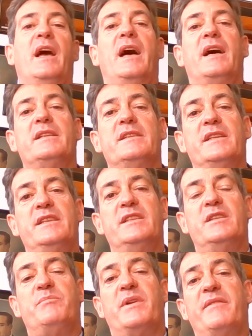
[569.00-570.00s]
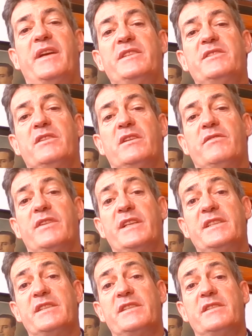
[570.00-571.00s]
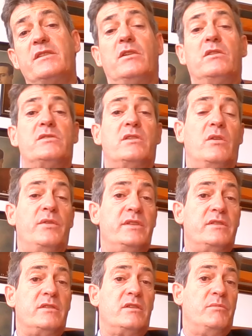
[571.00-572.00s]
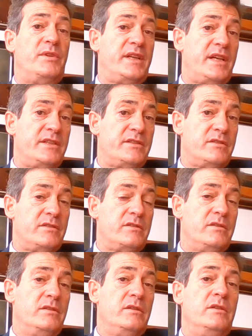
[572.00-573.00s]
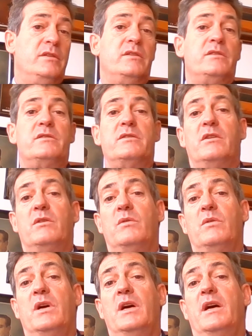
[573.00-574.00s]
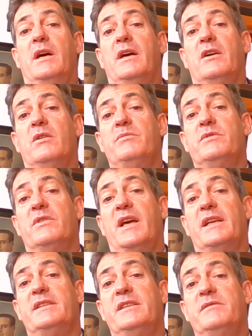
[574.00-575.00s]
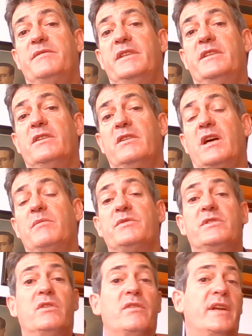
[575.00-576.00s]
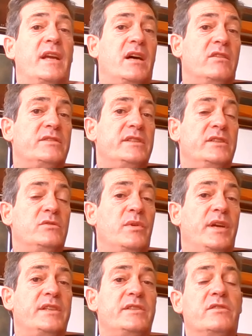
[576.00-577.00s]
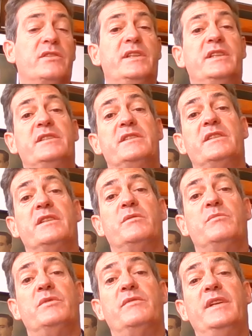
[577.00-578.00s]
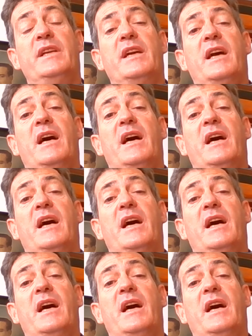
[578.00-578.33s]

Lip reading: And in the prevention of risks also is communication. So I hope you like this video. I'm sorry how the situation is moving.